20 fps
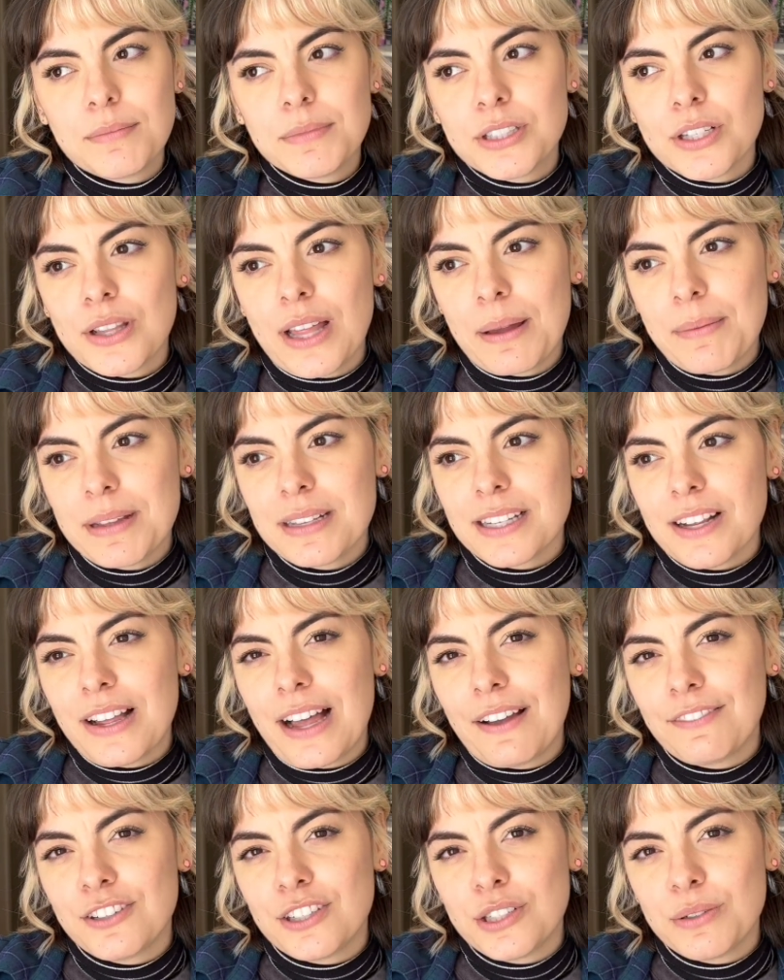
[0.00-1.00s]
So that means I'll
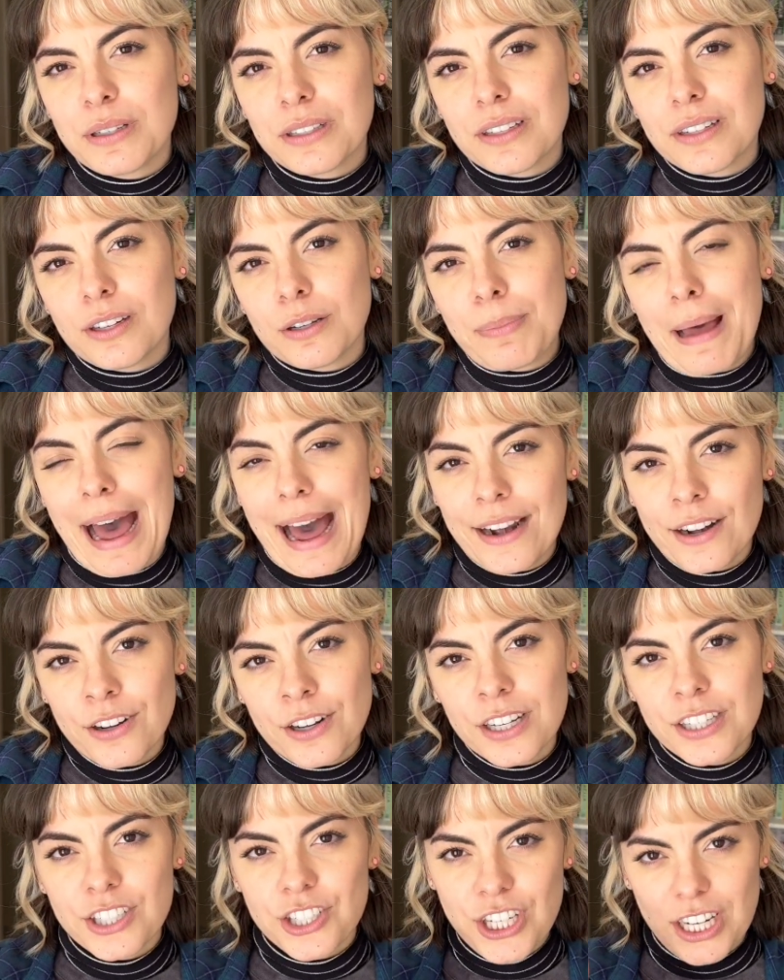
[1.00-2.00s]
have to do a little pattern
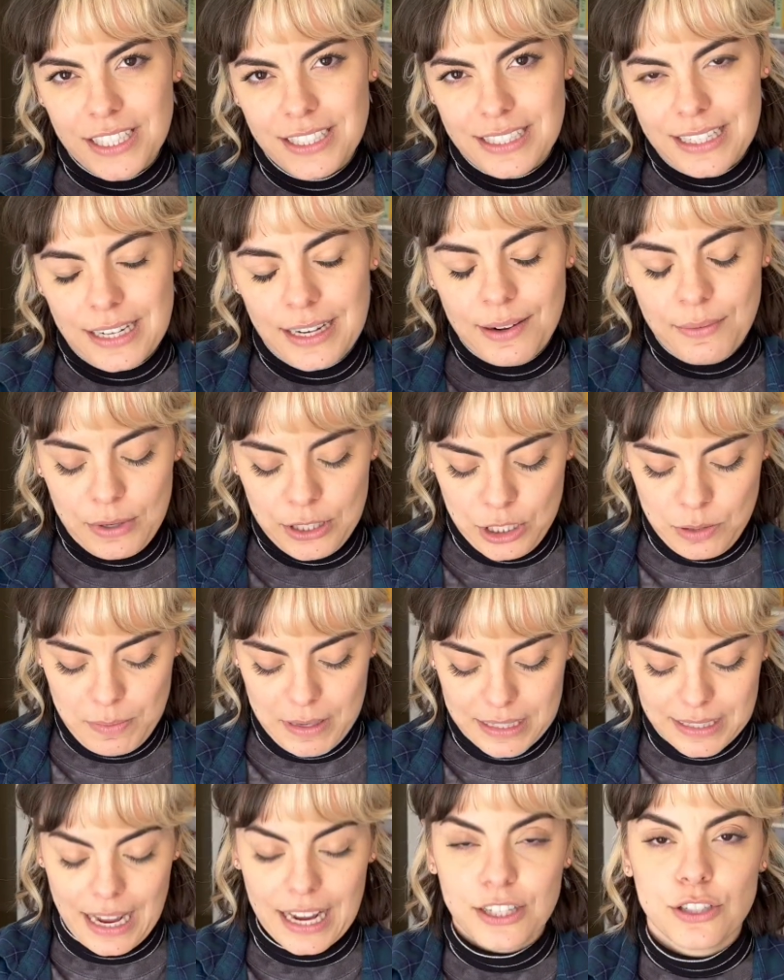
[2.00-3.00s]
adjusting, which
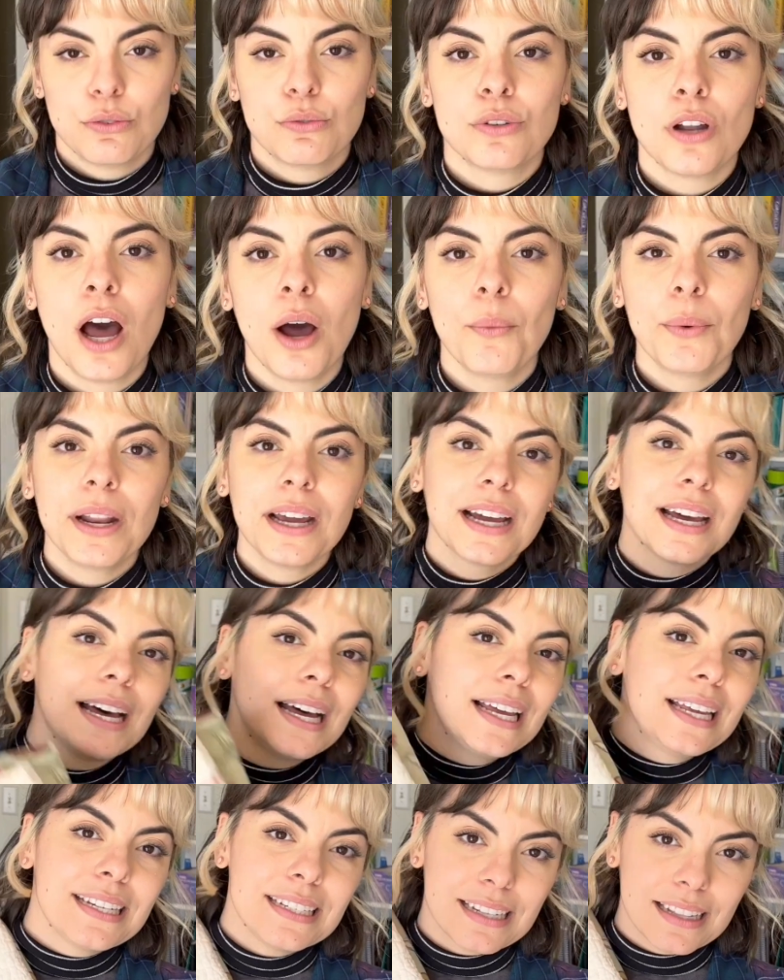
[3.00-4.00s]
means I do not want to
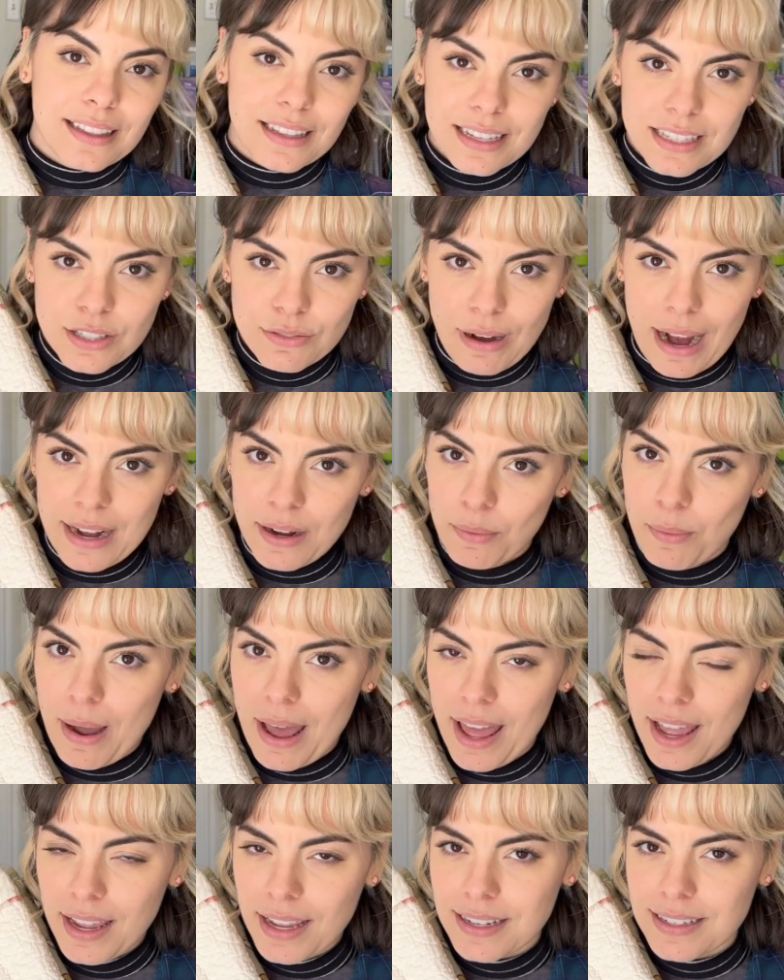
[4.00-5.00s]
cut into this right
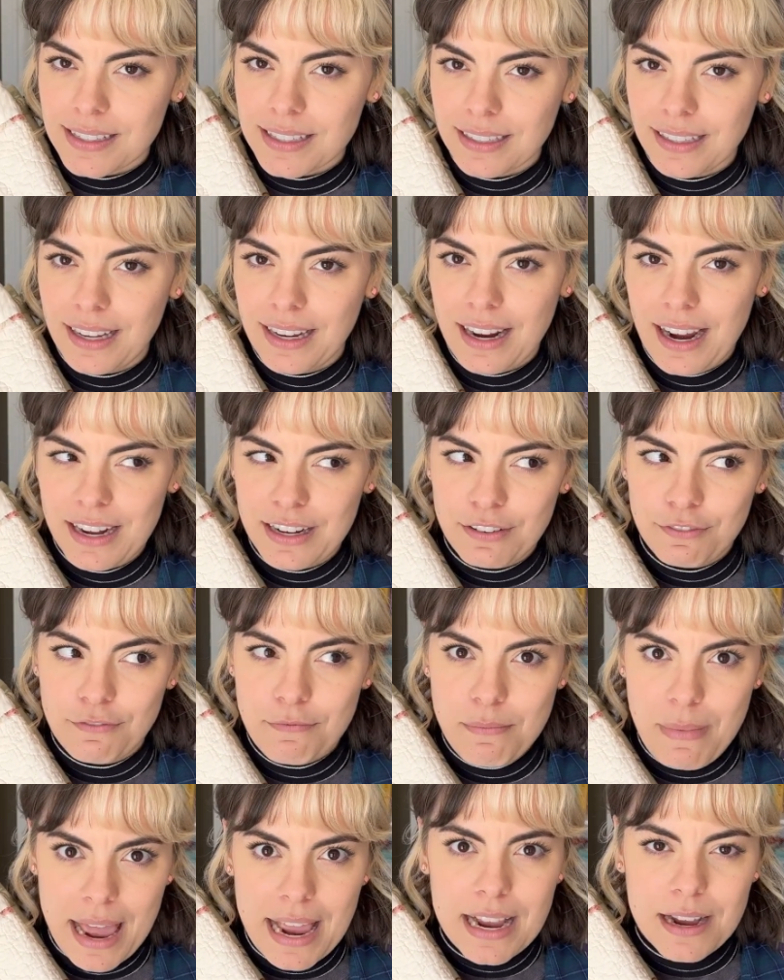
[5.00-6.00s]
away until I kind of
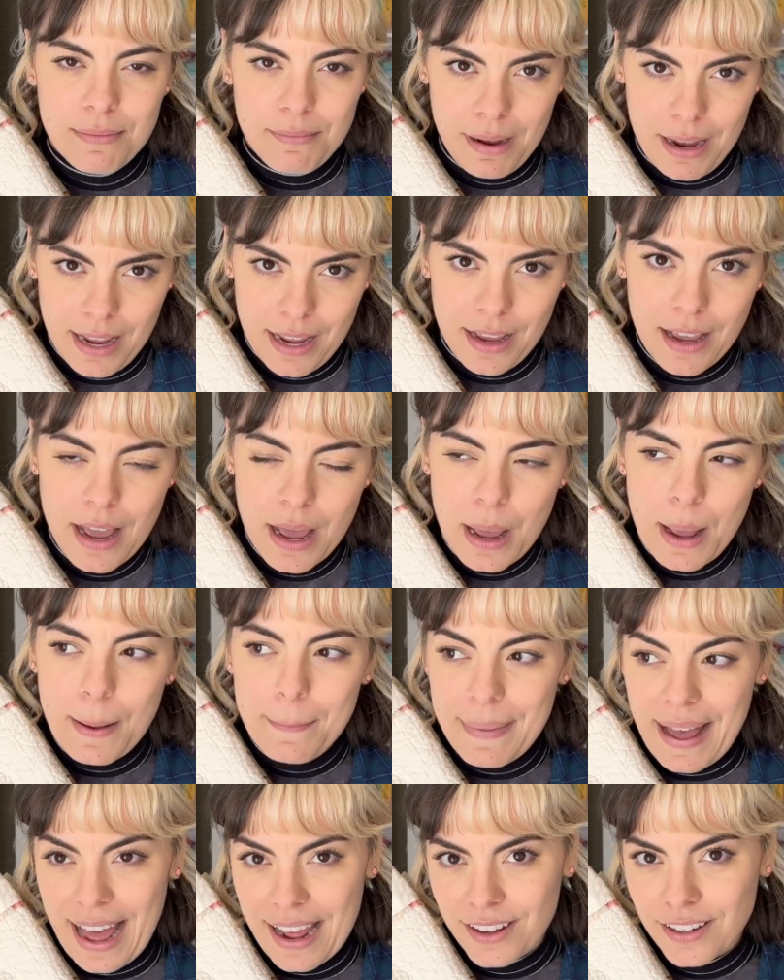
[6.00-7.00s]
make my
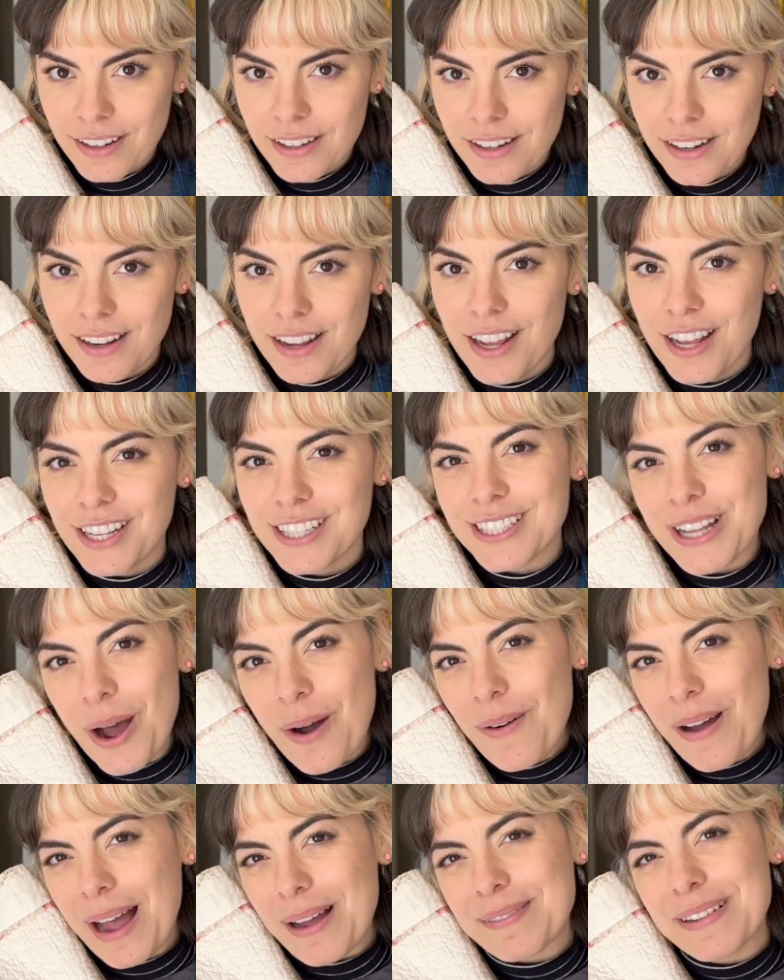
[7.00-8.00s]
pattern.
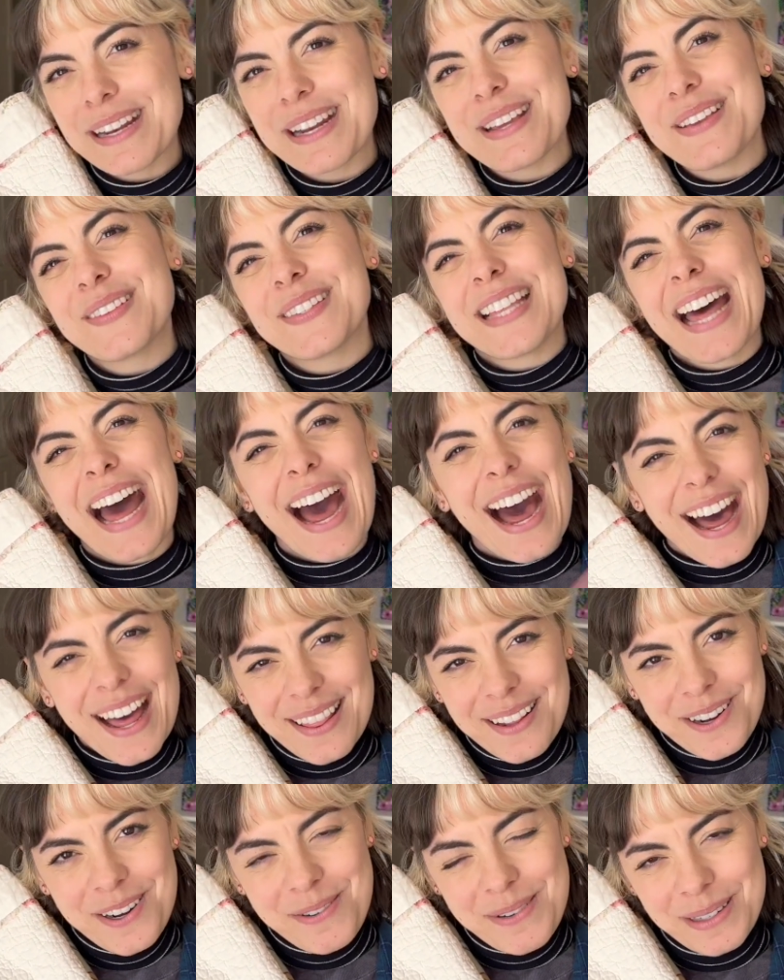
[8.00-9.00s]
So I'm going to use that
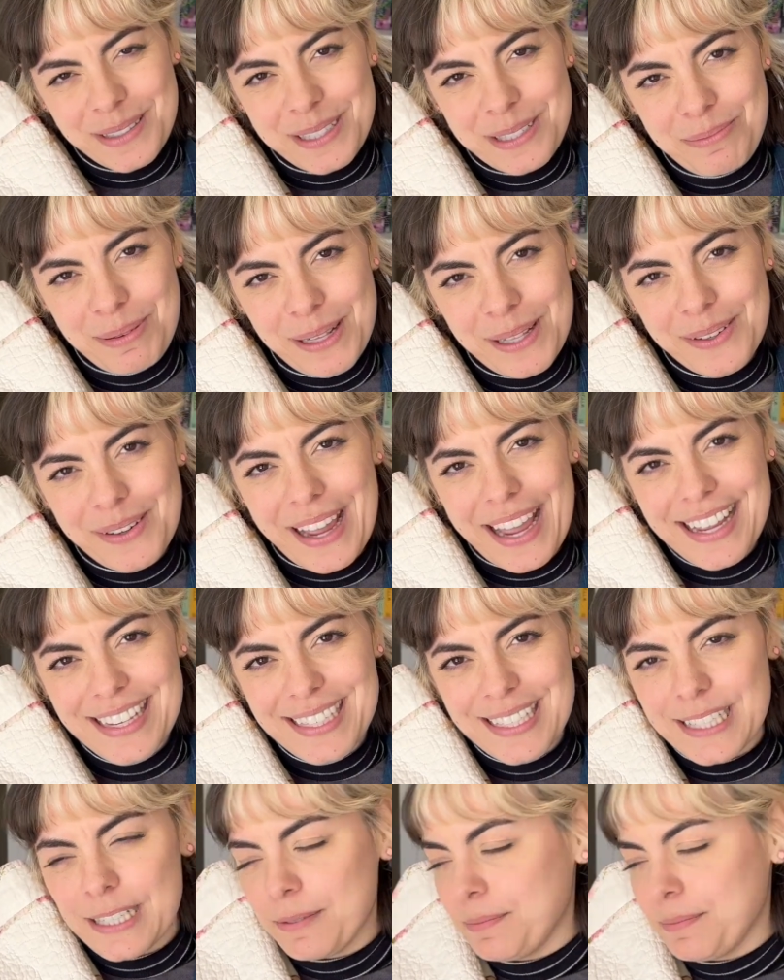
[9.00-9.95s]
other quilted pillowcase,